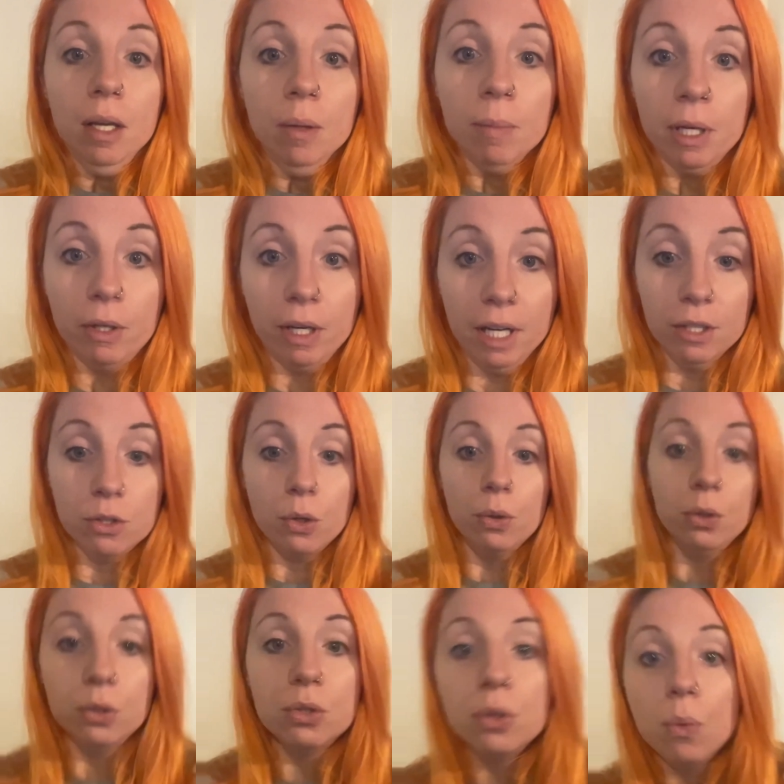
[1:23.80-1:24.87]
My grand
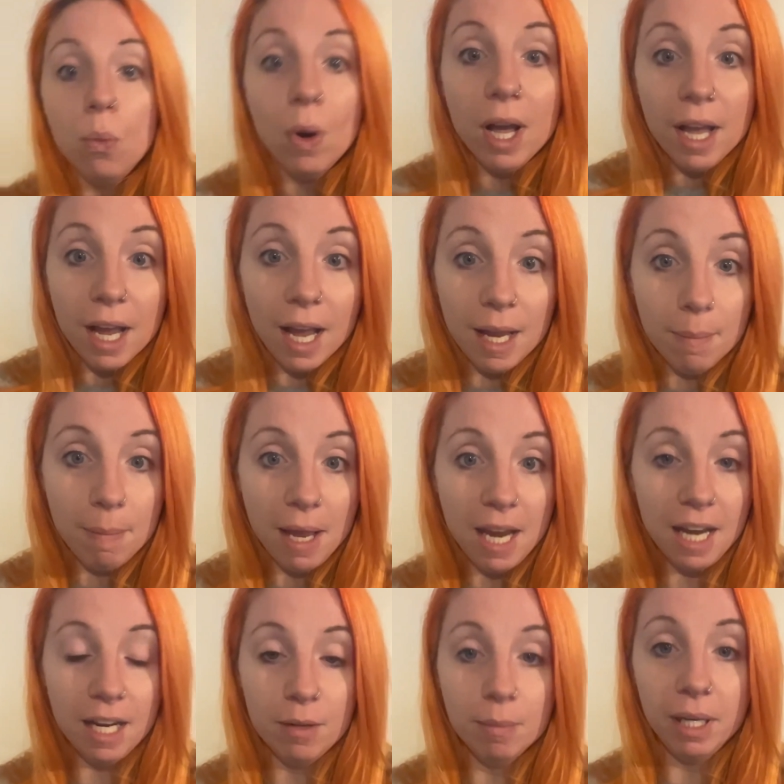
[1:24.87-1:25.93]
total. So what I
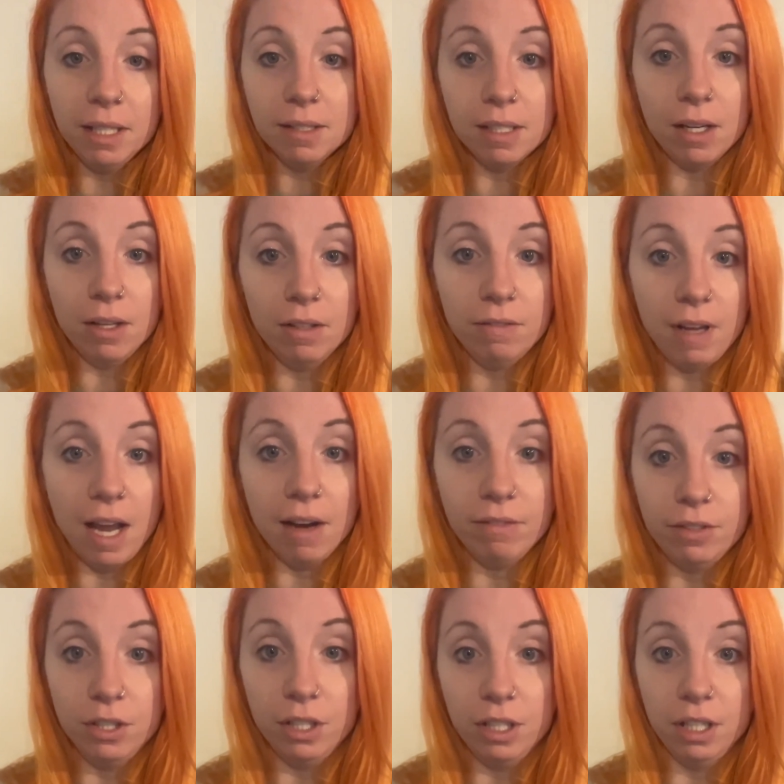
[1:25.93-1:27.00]
paid myself
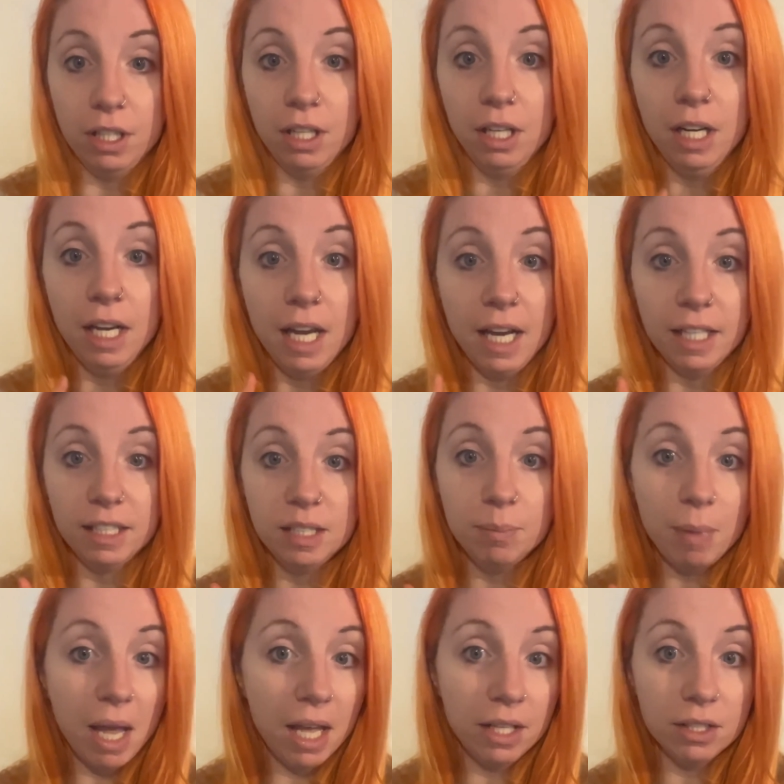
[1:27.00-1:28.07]
after
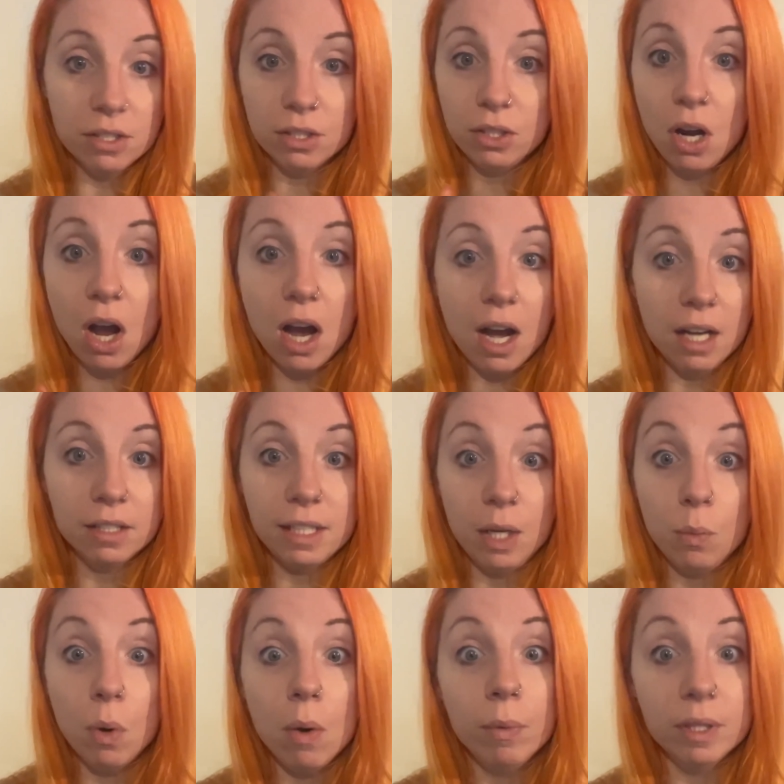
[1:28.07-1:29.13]
expense, cost, like
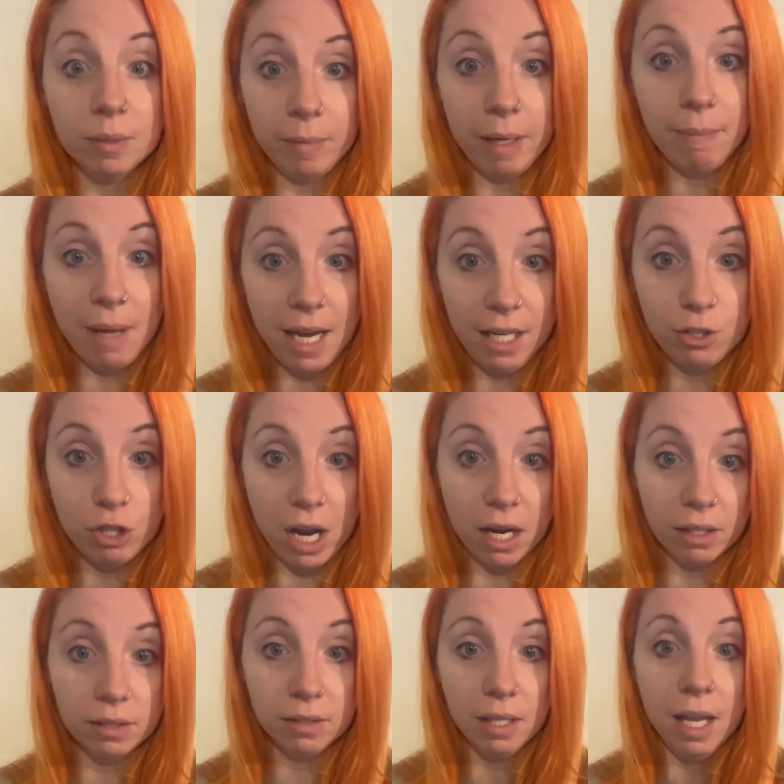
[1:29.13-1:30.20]
what was my
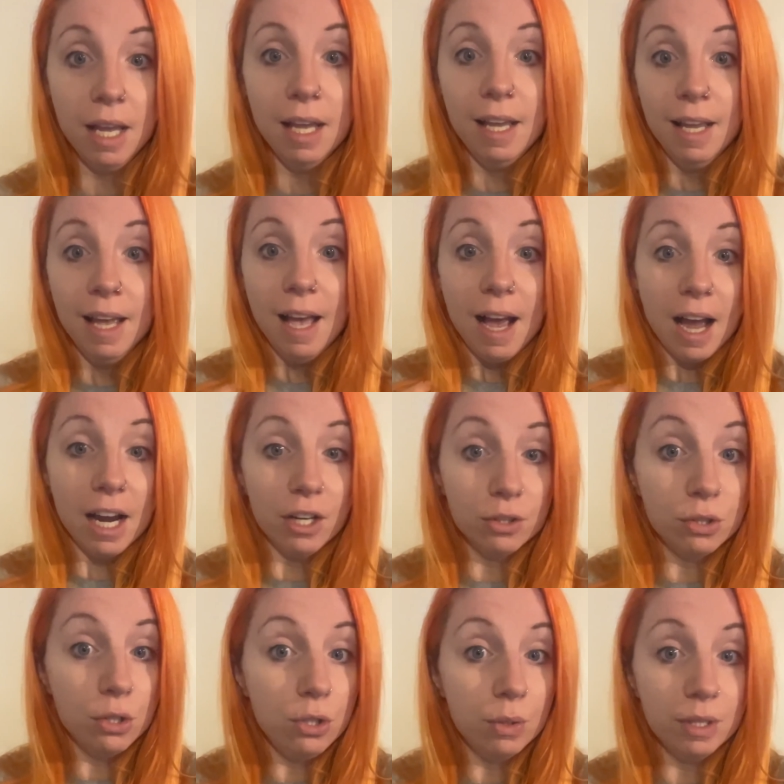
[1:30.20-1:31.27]
paychecks. I
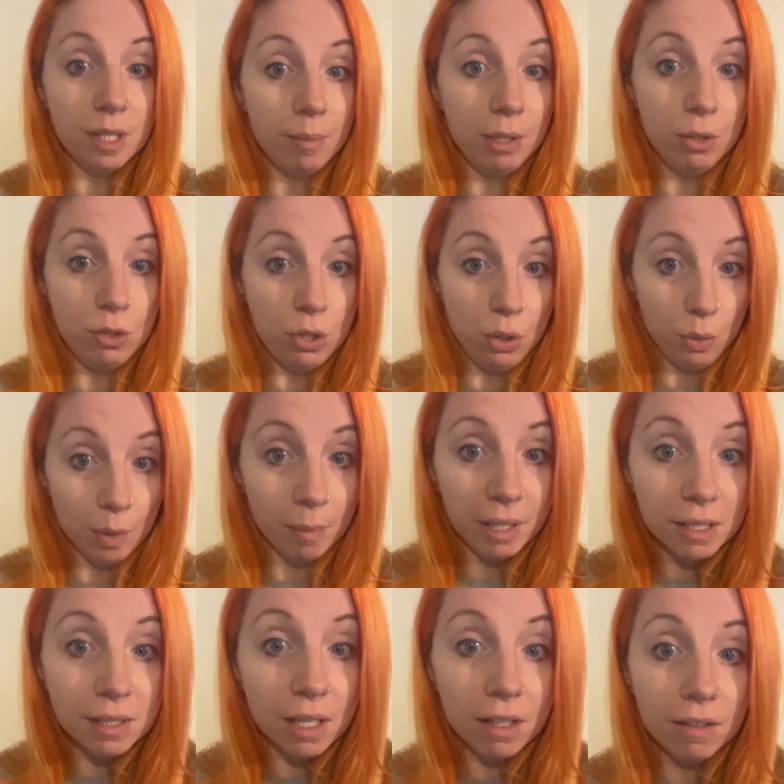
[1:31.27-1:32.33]
also do a W-2 on
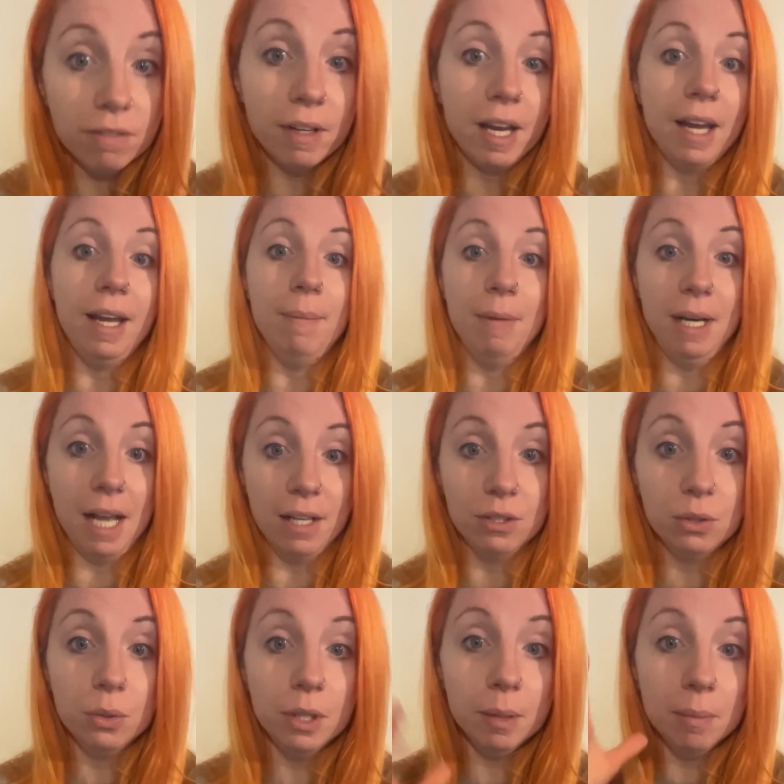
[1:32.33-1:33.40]
myself. I'm an S
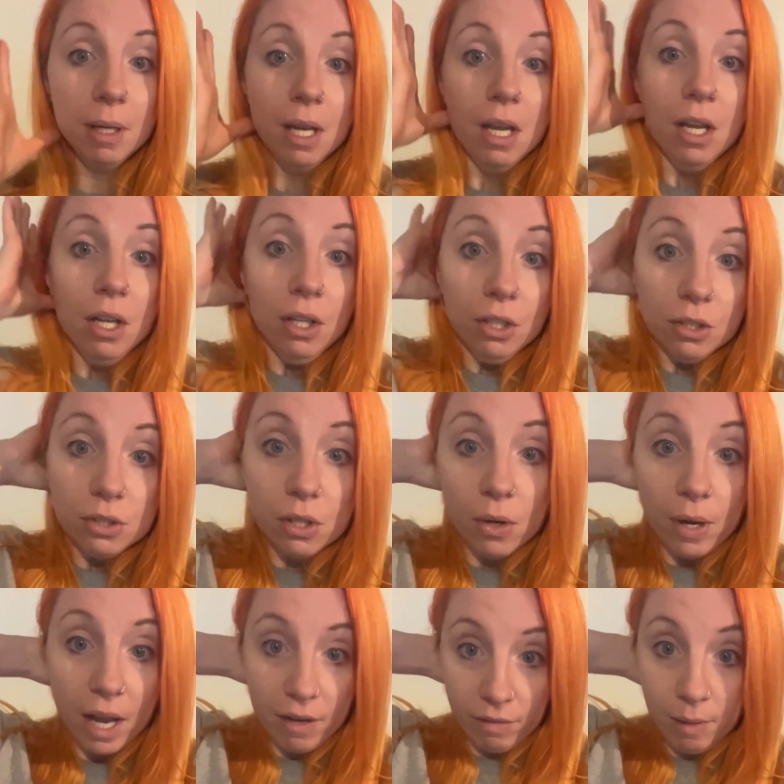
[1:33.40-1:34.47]
Corp. So
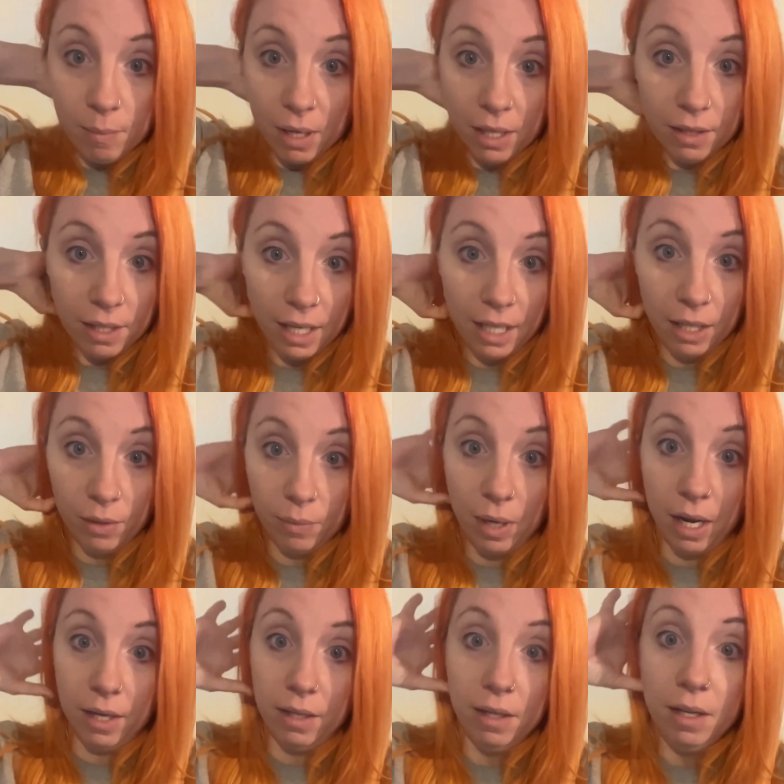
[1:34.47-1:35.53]
every month I get to
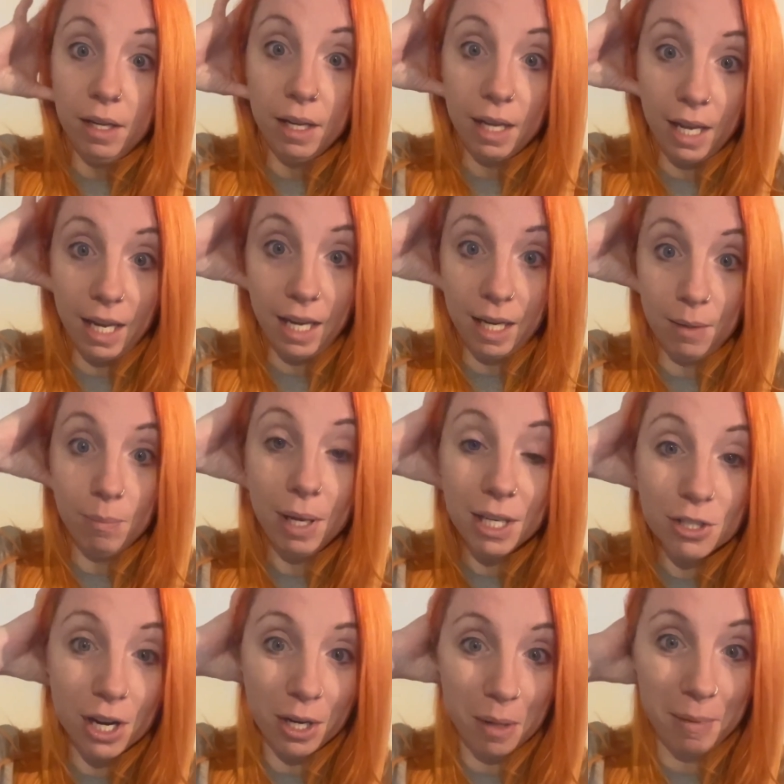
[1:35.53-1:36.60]
run a
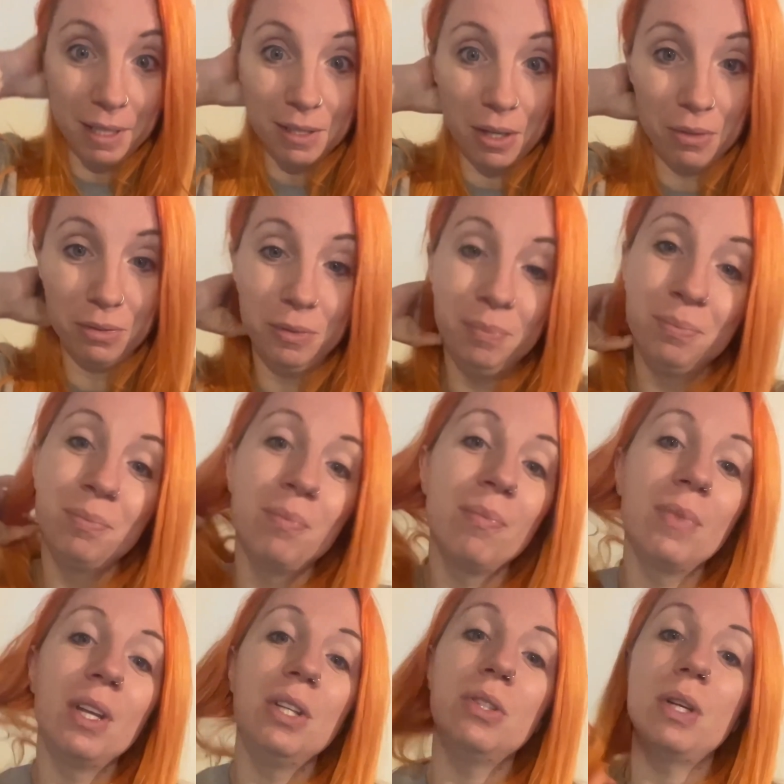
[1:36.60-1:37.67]
paycheck on myself.
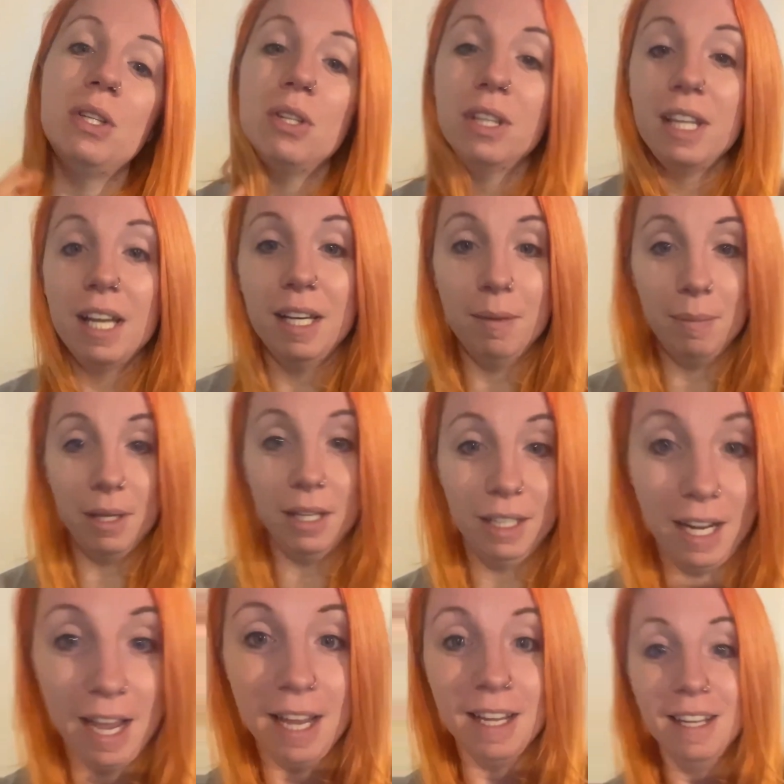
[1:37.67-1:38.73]
So I took that number,
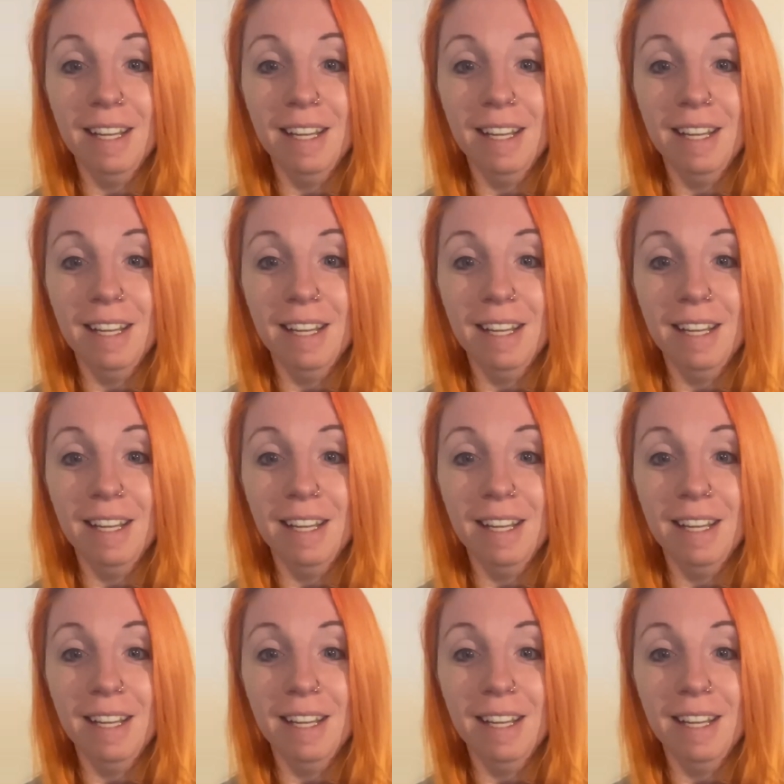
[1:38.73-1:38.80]
okay?